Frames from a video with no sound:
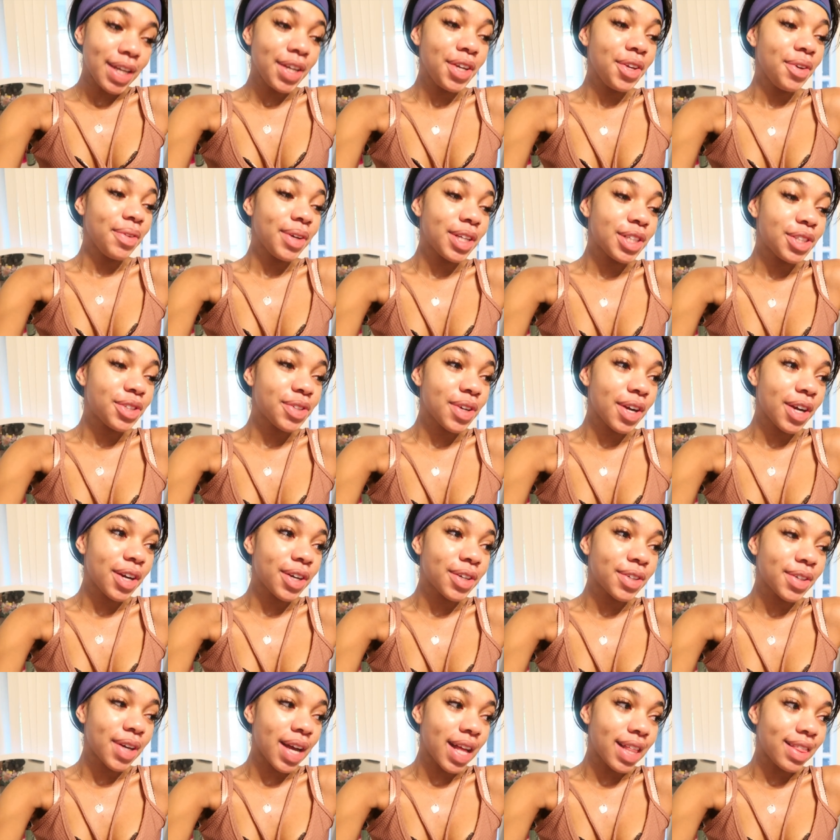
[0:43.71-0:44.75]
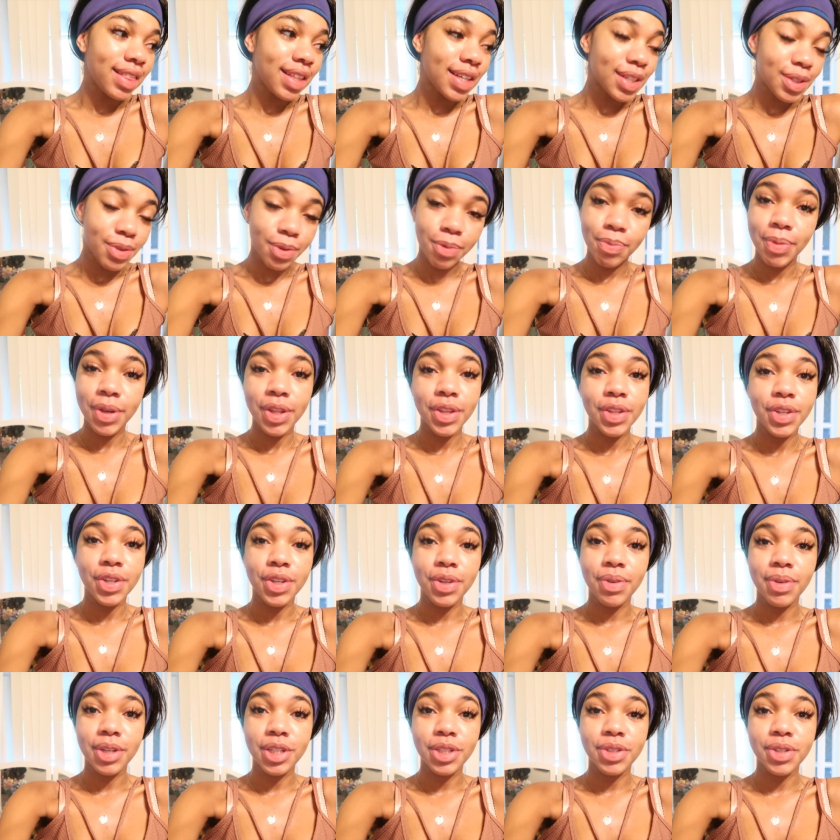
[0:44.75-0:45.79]
a new intro, and this will be the
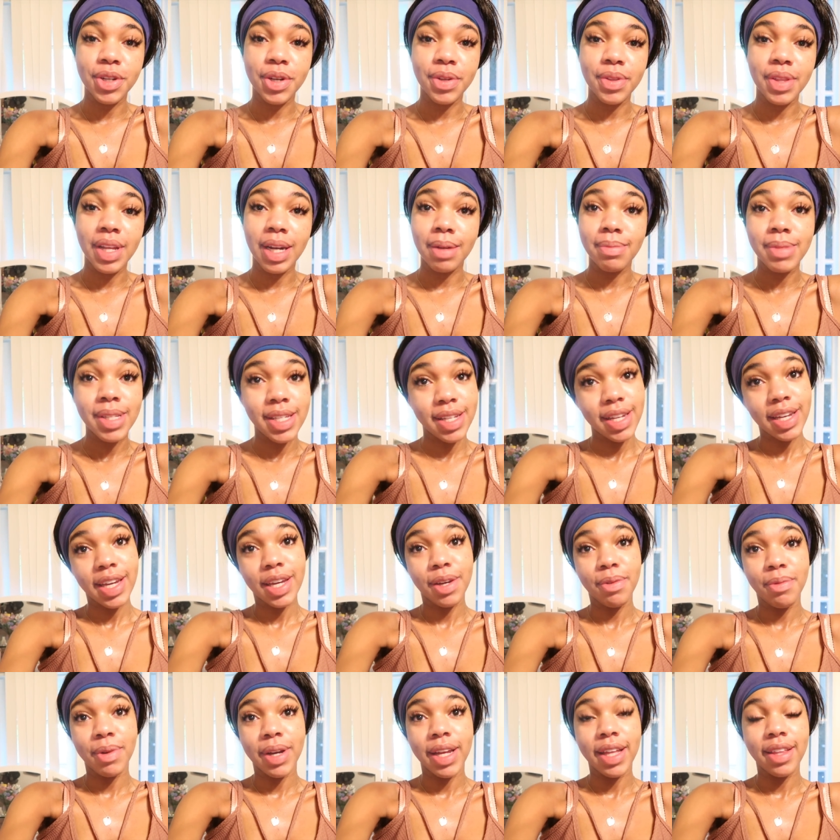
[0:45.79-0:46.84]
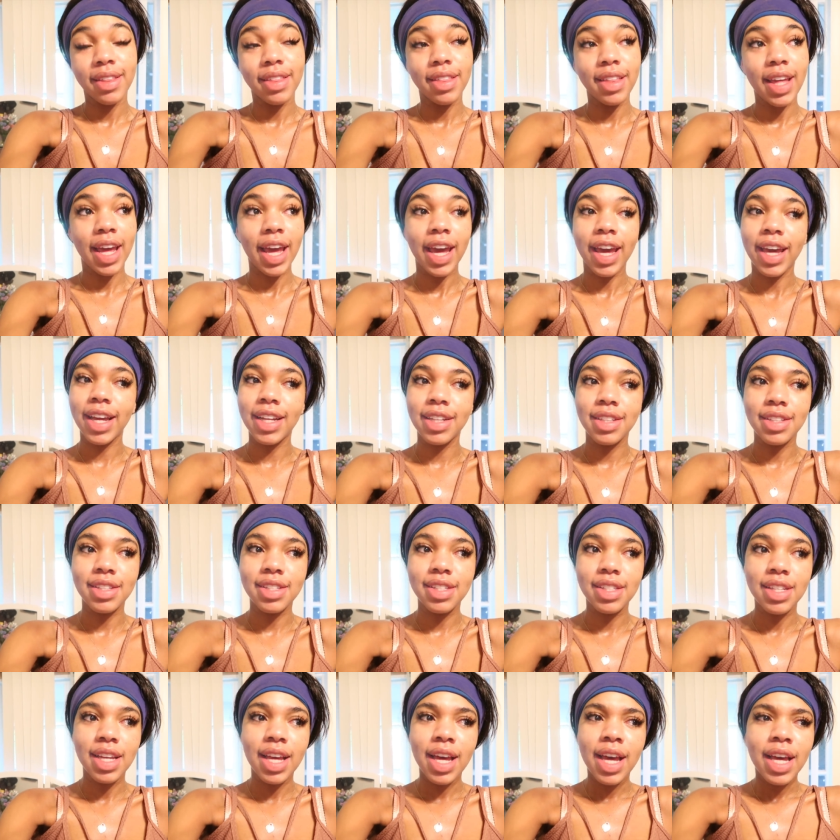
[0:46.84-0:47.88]
new intro that I'm sticking with, and
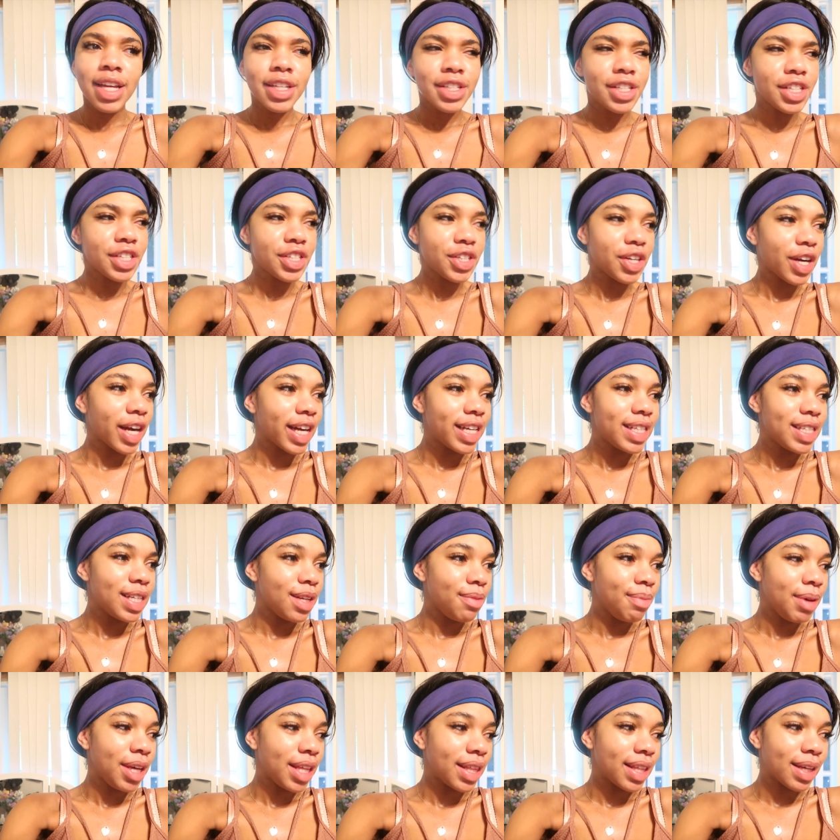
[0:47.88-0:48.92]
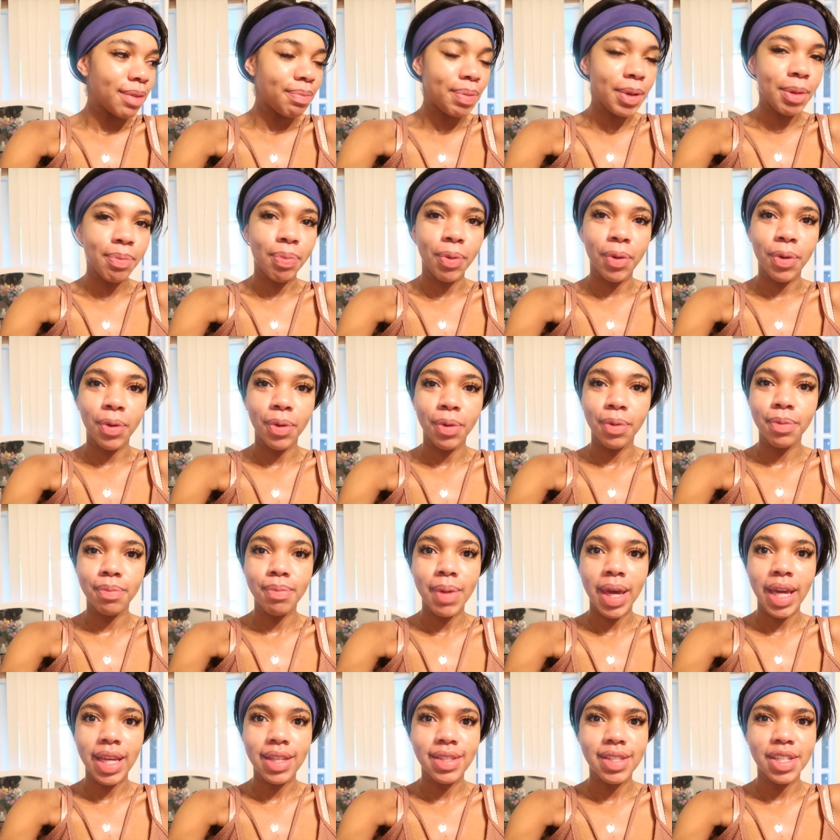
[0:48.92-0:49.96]
it's just crazy to me that people
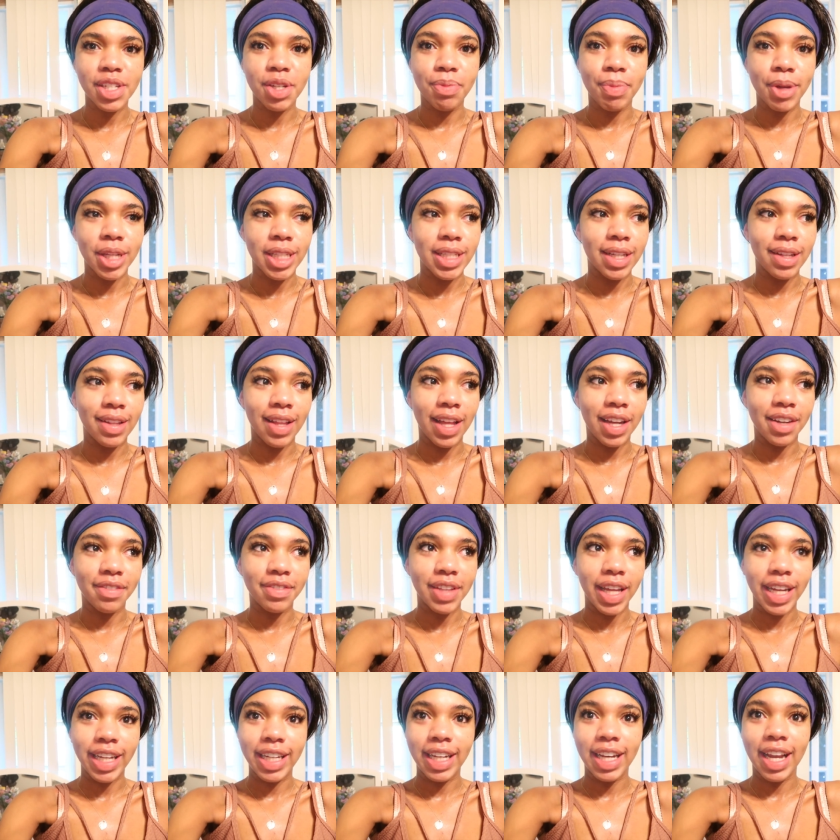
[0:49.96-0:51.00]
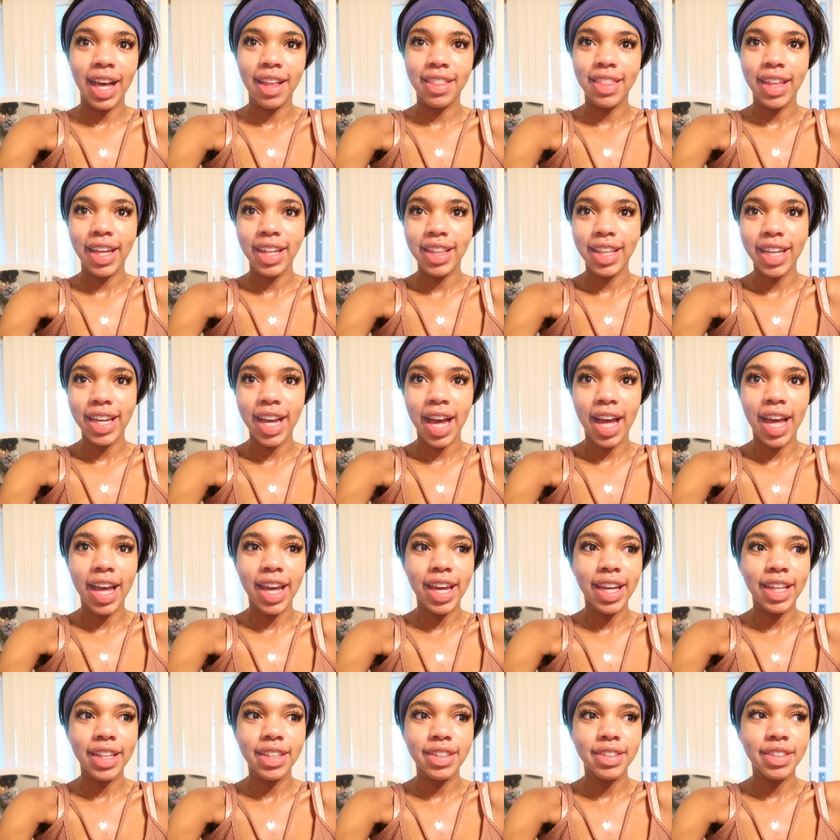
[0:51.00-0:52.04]
make such a big deal out of like nothing. Like
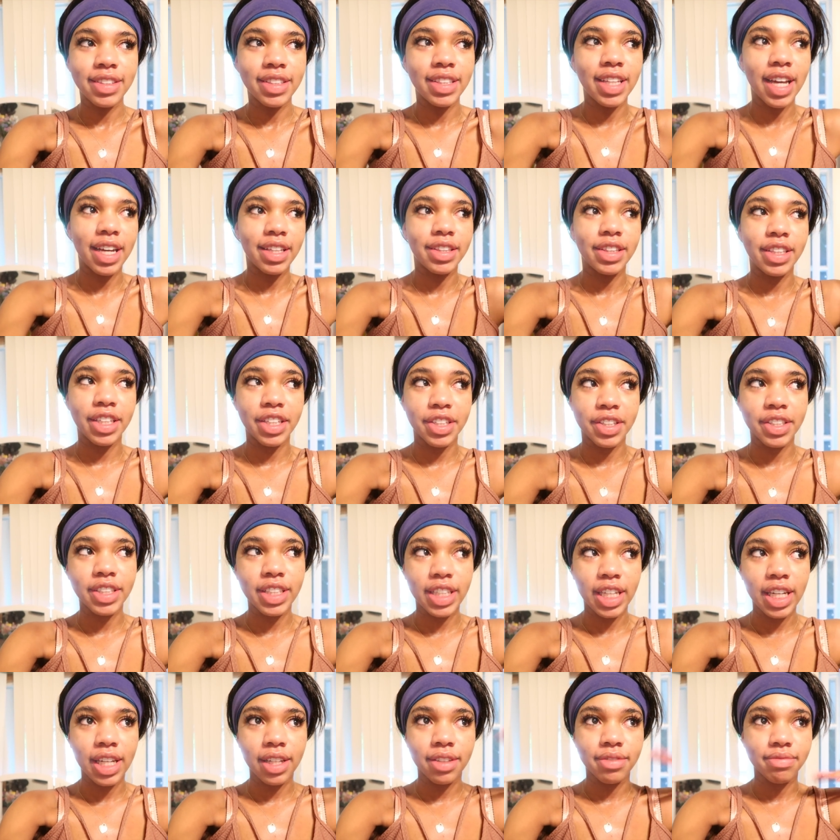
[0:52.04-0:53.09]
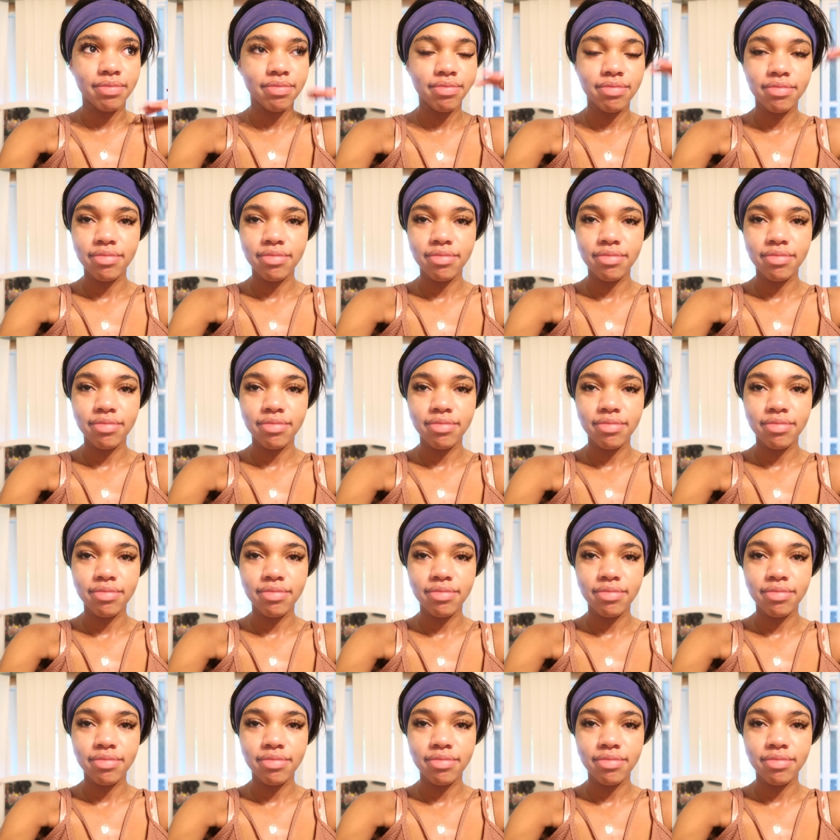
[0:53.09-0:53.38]
I, that literally